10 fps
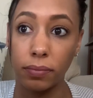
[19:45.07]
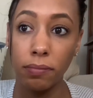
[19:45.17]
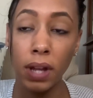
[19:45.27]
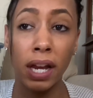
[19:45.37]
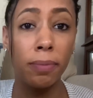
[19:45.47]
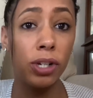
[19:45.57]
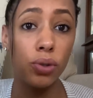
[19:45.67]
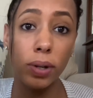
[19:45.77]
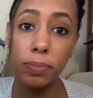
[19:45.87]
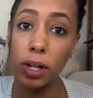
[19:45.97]
It could be
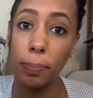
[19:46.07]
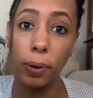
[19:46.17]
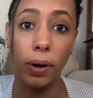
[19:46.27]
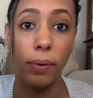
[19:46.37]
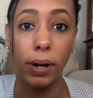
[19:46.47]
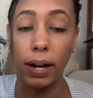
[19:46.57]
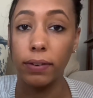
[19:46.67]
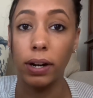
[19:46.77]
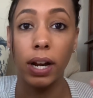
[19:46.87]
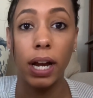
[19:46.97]
shrimp tempura,
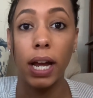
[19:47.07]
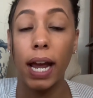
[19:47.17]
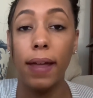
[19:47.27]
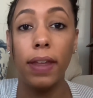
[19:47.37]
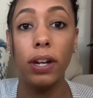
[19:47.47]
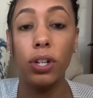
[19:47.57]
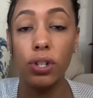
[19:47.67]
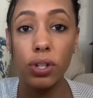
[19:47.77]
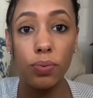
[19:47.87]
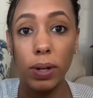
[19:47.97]
whatever. And then you
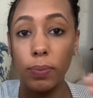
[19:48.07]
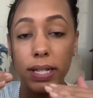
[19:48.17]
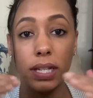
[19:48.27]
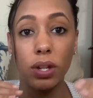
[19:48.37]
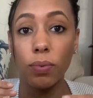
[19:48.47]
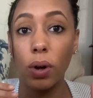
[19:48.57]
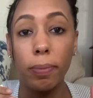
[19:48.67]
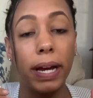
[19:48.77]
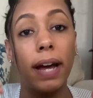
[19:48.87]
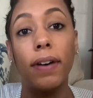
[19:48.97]
just read what's in the roll. It
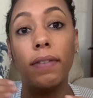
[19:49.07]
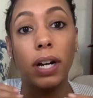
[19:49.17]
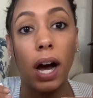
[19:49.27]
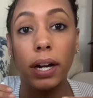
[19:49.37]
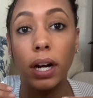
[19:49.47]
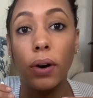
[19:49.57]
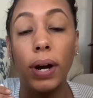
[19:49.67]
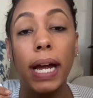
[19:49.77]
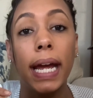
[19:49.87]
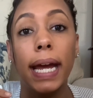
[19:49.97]
might have avocado.
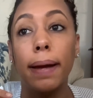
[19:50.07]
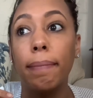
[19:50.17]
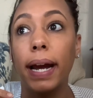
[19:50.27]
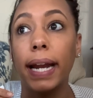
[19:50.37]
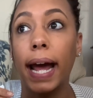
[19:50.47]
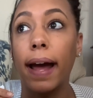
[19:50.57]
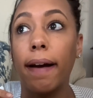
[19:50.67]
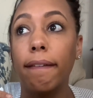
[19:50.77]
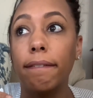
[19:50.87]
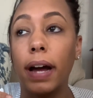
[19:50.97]
It might
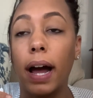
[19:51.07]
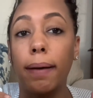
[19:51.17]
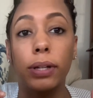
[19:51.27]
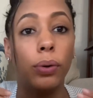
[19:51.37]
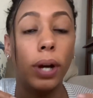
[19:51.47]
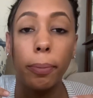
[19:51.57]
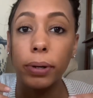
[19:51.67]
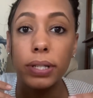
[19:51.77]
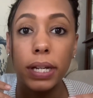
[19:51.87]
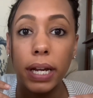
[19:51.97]
have
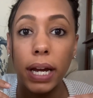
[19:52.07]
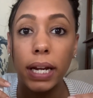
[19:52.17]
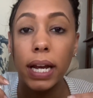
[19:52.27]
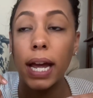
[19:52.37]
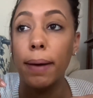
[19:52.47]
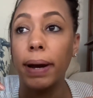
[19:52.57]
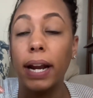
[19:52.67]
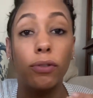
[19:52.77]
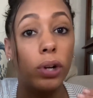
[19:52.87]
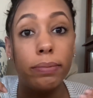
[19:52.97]
cucumbers in it. It might
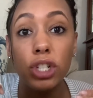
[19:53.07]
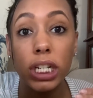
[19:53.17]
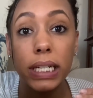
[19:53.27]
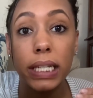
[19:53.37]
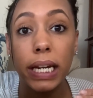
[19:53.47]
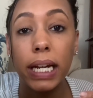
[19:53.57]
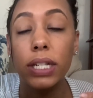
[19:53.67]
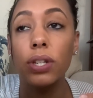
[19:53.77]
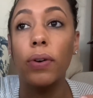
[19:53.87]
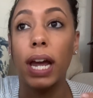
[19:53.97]
have cream cheese in it.
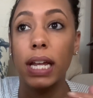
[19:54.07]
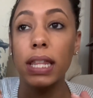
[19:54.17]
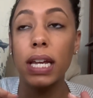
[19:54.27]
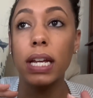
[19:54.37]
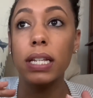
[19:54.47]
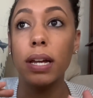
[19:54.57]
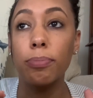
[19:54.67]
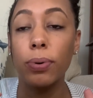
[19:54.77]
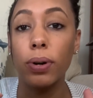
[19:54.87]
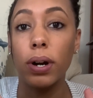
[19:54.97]
So anything
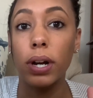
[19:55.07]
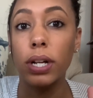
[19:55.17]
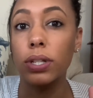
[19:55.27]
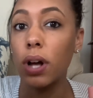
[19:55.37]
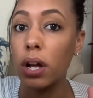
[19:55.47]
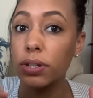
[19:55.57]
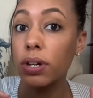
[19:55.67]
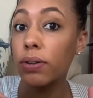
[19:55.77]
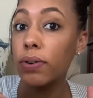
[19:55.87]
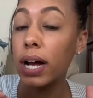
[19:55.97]
tempura is
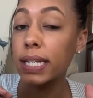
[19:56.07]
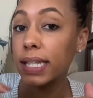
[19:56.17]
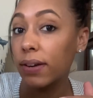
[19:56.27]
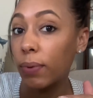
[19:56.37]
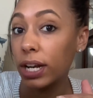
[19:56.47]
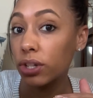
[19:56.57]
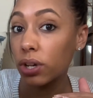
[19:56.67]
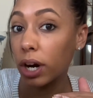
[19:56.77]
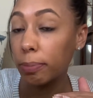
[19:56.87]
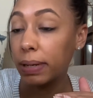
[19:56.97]
also a safe way to
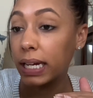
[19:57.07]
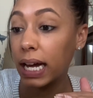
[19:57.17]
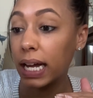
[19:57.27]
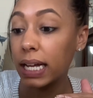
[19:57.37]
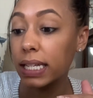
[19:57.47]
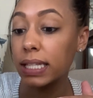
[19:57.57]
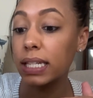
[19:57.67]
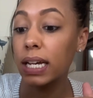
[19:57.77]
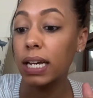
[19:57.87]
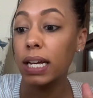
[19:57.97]
start because
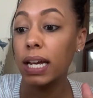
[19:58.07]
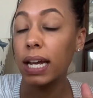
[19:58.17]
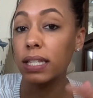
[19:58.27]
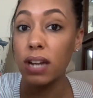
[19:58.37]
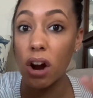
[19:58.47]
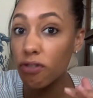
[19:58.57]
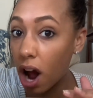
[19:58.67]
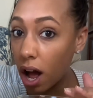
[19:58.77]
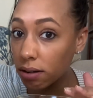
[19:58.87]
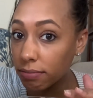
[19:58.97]
it's not
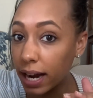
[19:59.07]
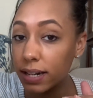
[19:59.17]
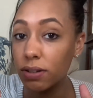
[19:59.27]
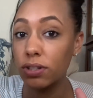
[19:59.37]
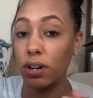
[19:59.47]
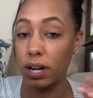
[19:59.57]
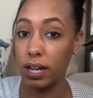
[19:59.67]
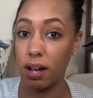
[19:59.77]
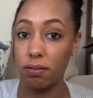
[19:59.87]
raw. I know starting out